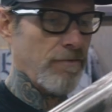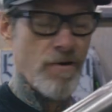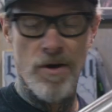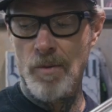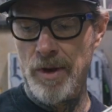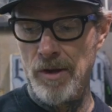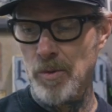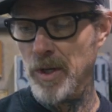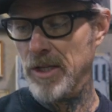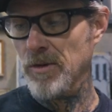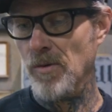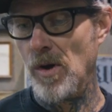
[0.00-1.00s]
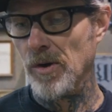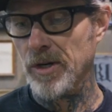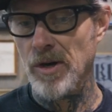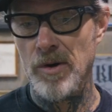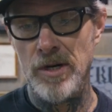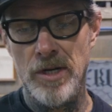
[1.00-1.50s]
front wheel, and we'll get the roller
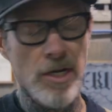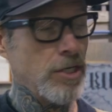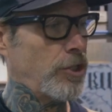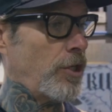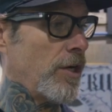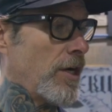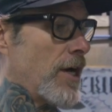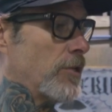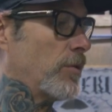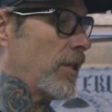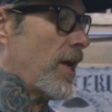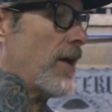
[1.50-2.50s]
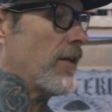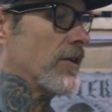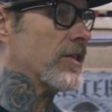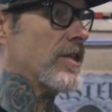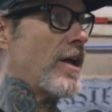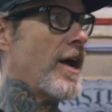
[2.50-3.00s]
going, show you guys what that
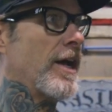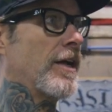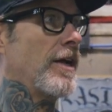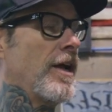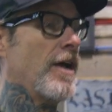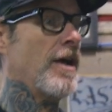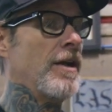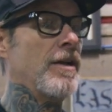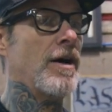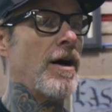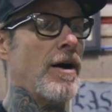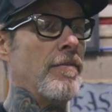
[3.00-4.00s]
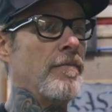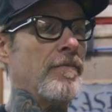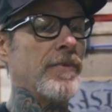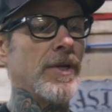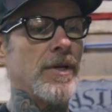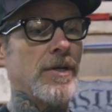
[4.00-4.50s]
looks like, and
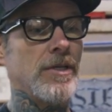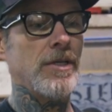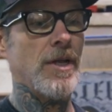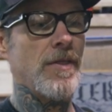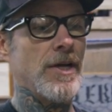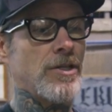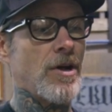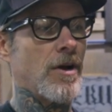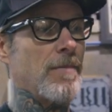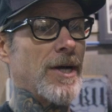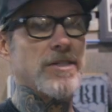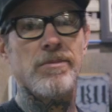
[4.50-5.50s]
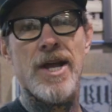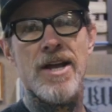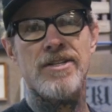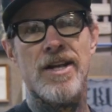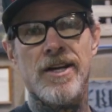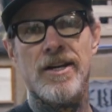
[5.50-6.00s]
then talk about some
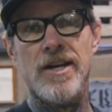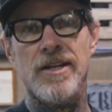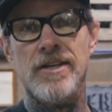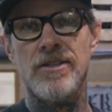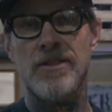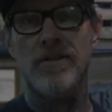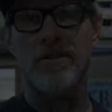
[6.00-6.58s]
gas tank ideas.